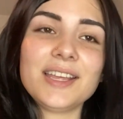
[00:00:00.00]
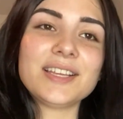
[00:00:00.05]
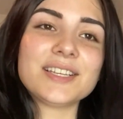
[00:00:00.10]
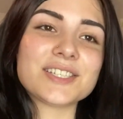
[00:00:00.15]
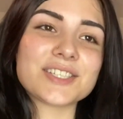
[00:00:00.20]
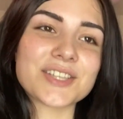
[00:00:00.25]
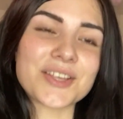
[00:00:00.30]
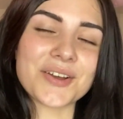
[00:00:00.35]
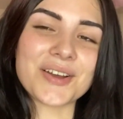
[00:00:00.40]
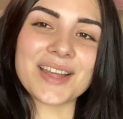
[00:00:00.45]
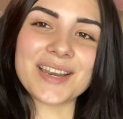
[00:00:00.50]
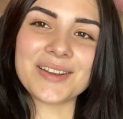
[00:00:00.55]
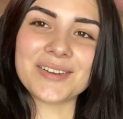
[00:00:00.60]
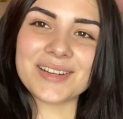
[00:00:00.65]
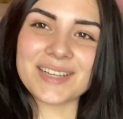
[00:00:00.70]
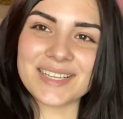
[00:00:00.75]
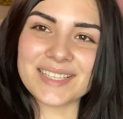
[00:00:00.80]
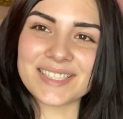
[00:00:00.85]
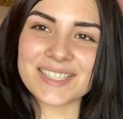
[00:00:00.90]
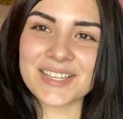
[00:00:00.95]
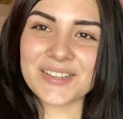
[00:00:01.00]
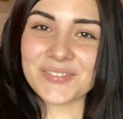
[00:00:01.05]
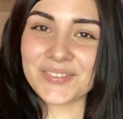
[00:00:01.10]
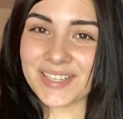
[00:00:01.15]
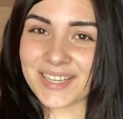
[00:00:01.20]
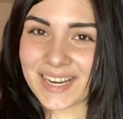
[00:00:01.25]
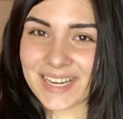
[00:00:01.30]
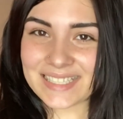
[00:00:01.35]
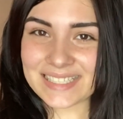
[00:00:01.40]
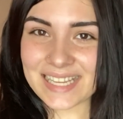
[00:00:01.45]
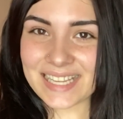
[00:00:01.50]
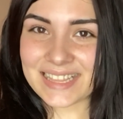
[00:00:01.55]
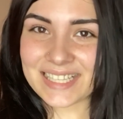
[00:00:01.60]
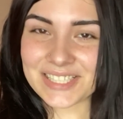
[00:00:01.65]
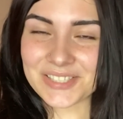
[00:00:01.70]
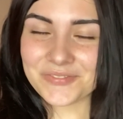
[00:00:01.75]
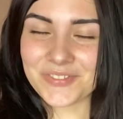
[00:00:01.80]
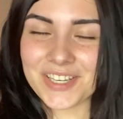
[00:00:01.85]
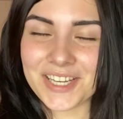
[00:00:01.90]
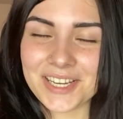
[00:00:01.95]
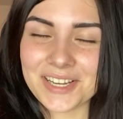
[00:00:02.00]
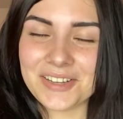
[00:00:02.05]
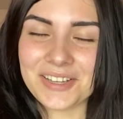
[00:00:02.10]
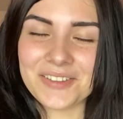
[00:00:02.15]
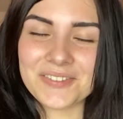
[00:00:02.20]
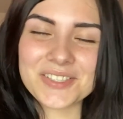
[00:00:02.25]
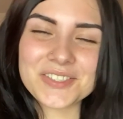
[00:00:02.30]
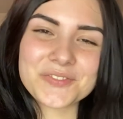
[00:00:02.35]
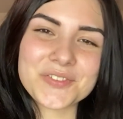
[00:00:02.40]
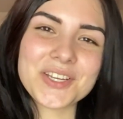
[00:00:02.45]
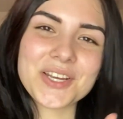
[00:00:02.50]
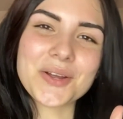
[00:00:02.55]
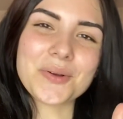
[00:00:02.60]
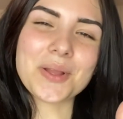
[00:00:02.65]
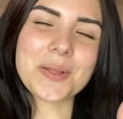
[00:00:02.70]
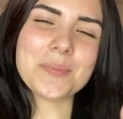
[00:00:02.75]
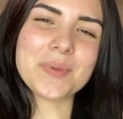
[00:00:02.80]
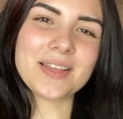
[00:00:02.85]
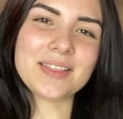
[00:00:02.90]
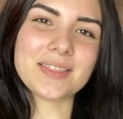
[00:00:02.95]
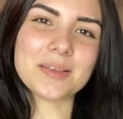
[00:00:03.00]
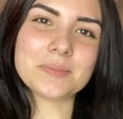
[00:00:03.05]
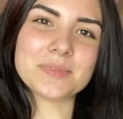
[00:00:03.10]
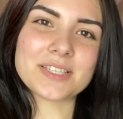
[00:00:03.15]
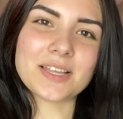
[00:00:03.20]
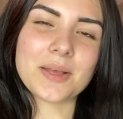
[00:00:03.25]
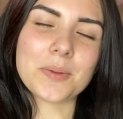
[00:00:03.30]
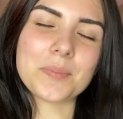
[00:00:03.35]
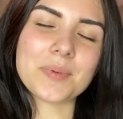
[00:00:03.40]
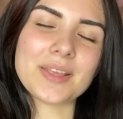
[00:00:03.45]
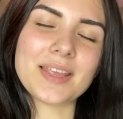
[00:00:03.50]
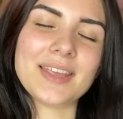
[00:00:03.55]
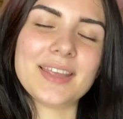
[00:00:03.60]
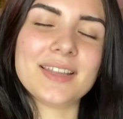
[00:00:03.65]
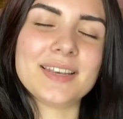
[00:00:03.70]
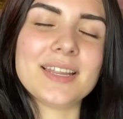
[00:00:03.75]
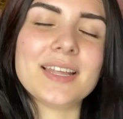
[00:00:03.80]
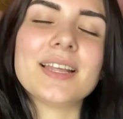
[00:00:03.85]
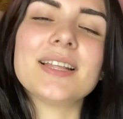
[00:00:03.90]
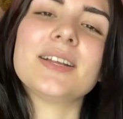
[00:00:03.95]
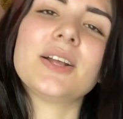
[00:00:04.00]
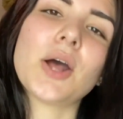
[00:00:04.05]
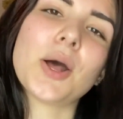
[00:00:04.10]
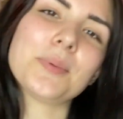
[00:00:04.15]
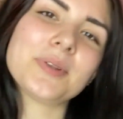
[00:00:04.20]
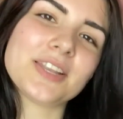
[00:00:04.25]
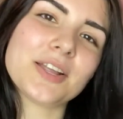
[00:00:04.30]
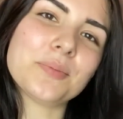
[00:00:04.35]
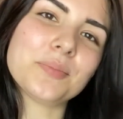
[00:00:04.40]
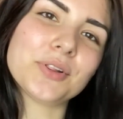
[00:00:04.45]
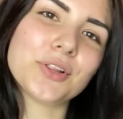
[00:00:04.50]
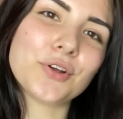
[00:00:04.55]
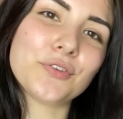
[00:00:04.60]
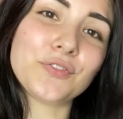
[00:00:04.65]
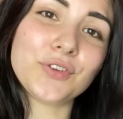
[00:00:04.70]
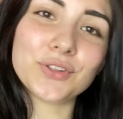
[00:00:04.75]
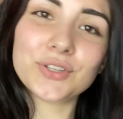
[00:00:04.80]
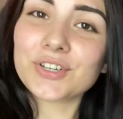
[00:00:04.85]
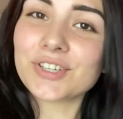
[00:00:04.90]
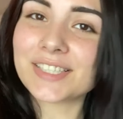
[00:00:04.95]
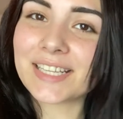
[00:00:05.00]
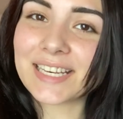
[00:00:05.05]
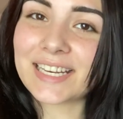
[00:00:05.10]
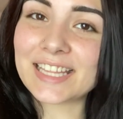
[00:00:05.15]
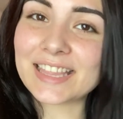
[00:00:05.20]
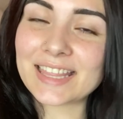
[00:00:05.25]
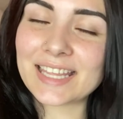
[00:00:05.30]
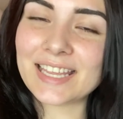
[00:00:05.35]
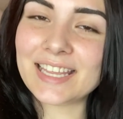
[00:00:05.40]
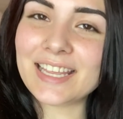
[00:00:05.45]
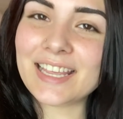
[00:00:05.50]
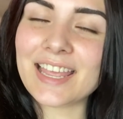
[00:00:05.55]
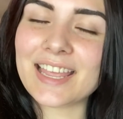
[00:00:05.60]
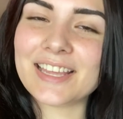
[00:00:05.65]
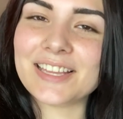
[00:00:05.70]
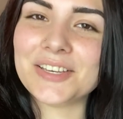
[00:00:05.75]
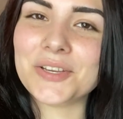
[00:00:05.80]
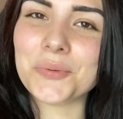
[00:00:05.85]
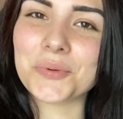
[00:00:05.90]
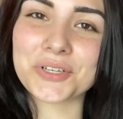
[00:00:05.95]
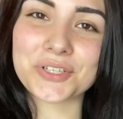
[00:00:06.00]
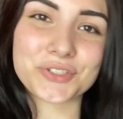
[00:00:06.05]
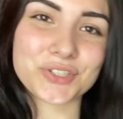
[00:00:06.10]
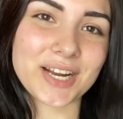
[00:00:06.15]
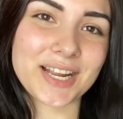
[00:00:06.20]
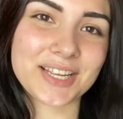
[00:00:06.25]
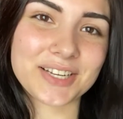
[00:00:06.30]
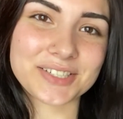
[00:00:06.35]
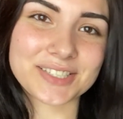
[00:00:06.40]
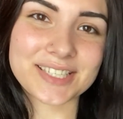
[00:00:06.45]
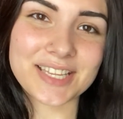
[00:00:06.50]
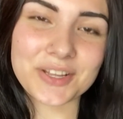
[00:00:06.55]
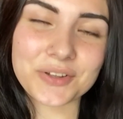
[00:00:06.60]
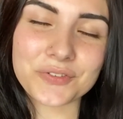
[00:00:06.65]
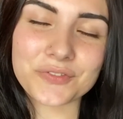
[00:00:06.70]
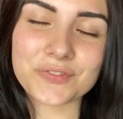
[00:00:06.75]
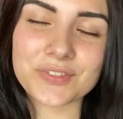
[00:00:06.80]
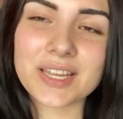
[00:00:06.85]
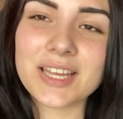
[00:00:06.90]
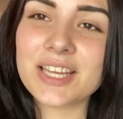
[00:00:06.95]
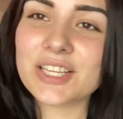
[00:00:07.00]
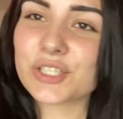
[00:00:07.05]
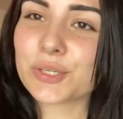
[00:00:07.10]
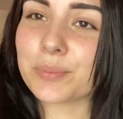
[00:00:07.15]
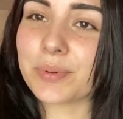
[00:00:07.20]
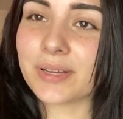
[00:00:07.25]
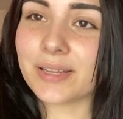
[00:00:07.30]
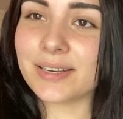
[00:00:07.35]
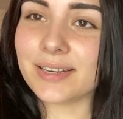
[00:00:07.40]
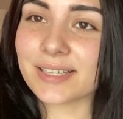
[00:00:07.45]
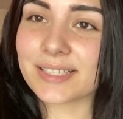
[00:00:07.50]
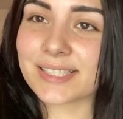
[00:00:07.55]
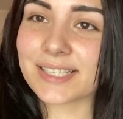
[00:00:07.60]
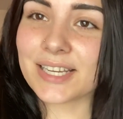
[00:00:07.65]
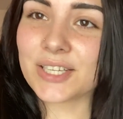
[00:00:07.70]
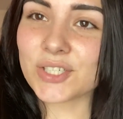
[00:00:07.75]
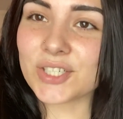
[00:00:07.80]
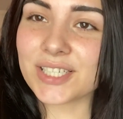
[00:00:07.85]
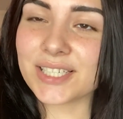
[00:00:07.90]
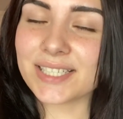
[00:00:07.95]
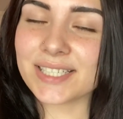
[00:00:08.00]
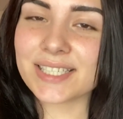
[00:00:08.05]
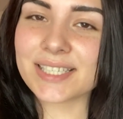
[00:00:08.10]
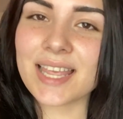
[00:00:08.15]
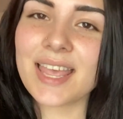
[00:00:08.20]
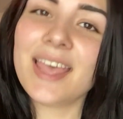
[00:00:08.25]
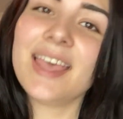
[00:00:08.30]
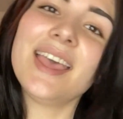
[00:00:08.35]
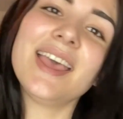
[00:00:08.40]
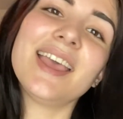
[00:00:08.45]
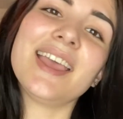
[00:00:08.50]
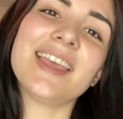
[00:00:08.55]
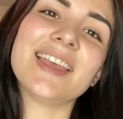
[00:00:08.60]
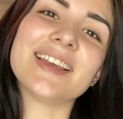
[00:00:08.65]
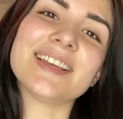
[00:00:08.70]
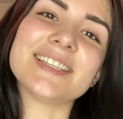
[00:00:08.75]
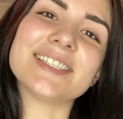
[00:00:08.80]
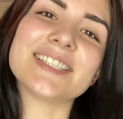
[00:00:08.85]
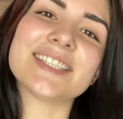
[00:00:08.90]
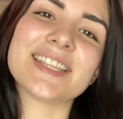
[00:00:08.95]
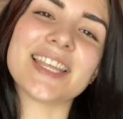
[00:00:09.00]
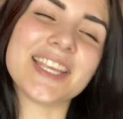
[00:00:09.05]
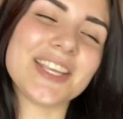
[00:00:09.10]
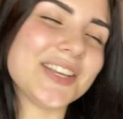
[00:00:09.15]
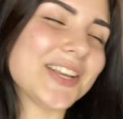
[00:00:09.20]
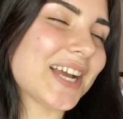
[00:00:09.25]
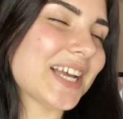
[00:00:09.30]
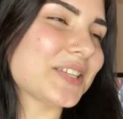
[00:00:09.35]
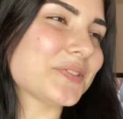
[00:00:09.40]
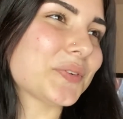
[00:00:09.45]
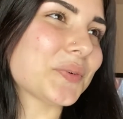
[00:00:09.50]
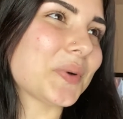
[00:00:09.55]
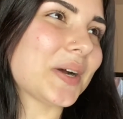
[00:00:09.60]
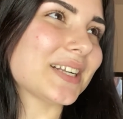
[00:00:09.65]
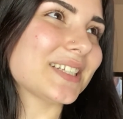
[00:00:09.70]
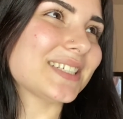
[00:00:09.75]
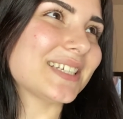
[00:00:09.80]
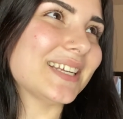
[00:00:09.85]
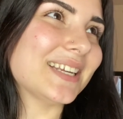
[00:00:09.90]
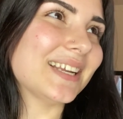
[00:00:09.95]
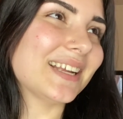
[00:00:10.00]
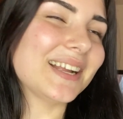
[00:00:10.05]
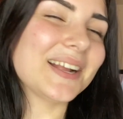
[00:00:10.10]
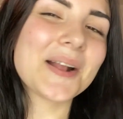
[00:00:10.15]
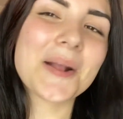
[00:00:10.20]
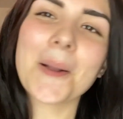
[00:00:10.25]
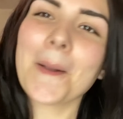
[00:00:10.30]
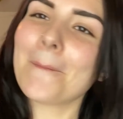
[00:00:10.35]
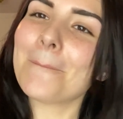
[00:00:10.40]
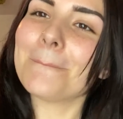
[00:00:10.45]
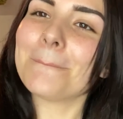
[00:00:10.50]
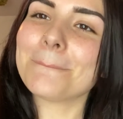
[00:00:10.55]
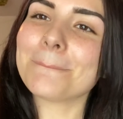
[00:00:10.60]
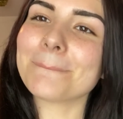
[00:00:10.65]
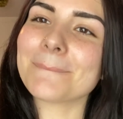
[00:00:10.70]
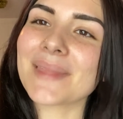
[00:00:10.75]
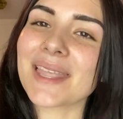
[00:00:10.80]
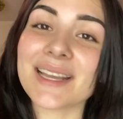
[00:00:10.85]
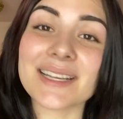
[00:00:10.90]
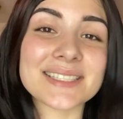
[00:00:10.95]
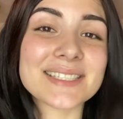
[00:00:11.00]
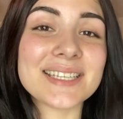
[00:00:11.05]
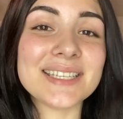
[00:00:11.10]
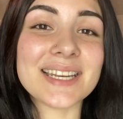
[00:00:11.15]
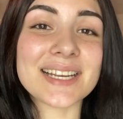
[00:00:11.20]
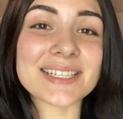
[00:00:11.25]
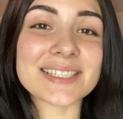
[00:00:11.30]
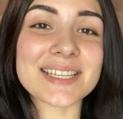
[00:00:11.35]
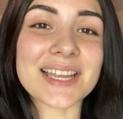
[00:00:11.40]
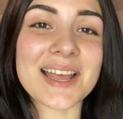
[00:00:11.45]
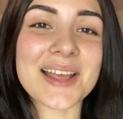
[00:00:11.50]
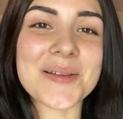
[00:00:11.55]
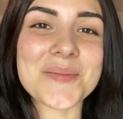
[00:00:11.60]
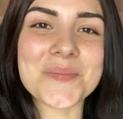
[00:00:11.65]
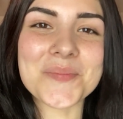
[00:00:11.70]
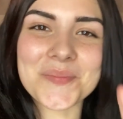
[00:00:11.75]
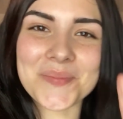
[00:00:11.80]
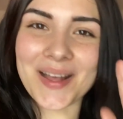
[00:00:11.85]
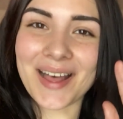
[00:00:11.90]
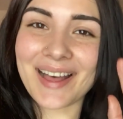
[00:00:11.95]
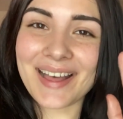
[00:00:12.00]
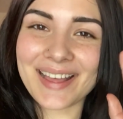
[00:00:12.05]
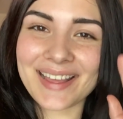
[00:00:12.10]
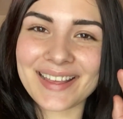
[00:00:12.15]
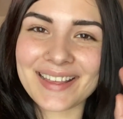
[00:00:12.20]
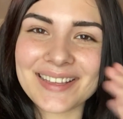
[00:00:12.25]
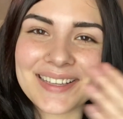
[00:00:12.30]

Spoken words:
So anyways, if you guys like this video, give this video a big thumbs up and comment down below if you learned anything and you want to try it yourself to put in extensions. And thank you guys for watching. I'll see you next time. Bye.